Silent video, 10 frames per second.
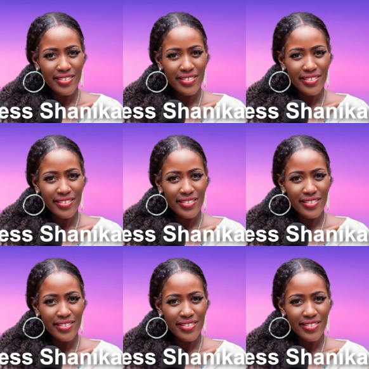
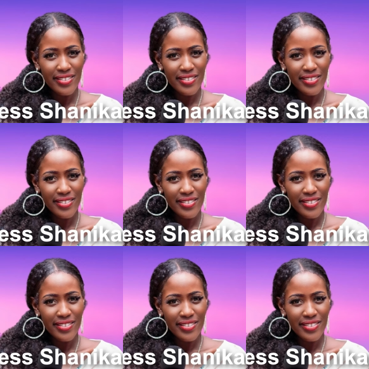
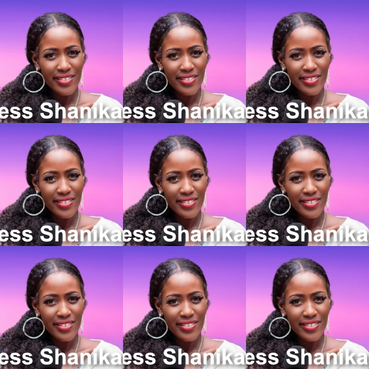
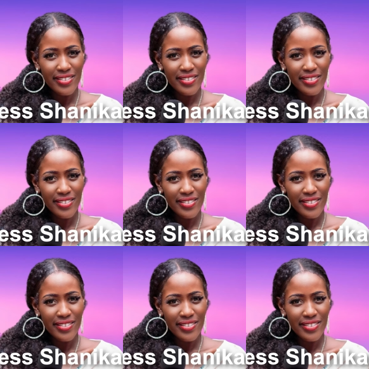
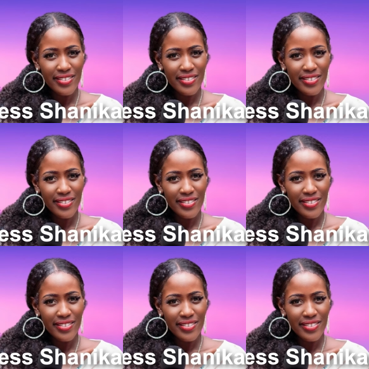
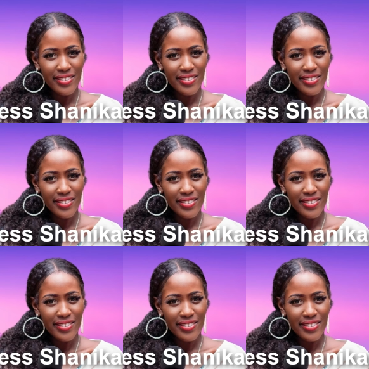
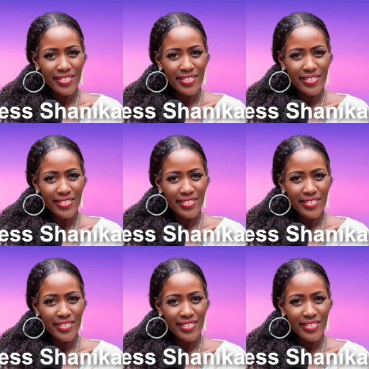(no lip movement)